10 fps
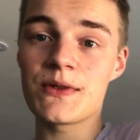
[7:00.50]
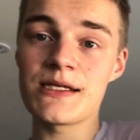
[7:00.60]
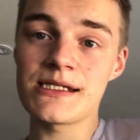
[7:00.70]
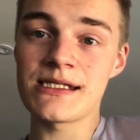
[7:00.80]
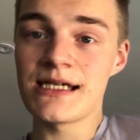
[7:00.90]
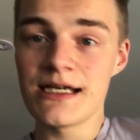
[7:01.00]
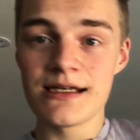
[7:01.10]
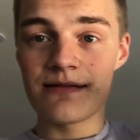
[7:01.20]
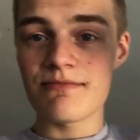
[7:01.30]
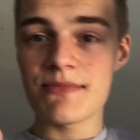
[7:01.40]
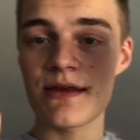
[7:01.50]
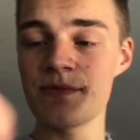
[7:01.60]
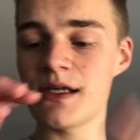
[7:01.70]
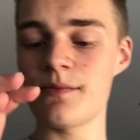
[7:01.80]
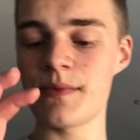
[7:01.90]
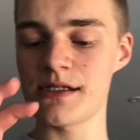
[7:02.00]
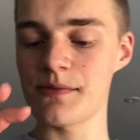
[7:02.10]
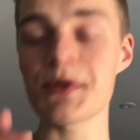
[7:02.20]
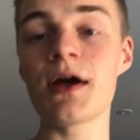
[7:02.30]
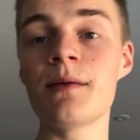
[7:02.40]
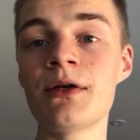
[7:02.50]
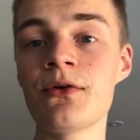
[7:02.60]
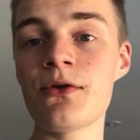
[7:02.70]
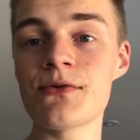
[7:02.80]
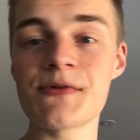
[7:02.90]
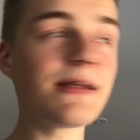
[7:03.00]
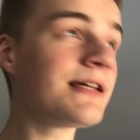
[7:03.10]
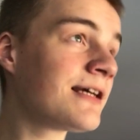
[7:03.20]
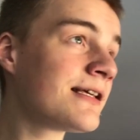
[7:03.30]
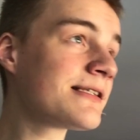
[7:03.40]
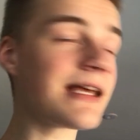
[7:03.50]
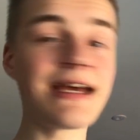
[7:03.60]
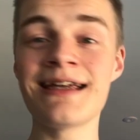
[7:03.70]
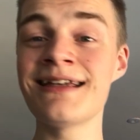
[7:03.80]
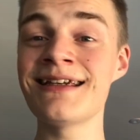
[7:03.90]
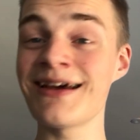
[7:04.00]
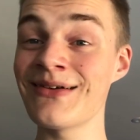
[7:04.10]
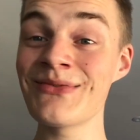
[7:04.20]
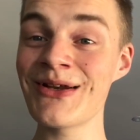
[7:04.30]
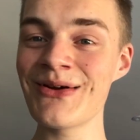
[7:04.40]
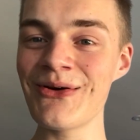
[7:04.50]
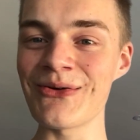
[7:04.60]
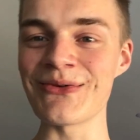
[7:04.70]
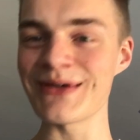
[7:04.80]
this, thumbs up and subscribe and all those things, and I'm gonna go.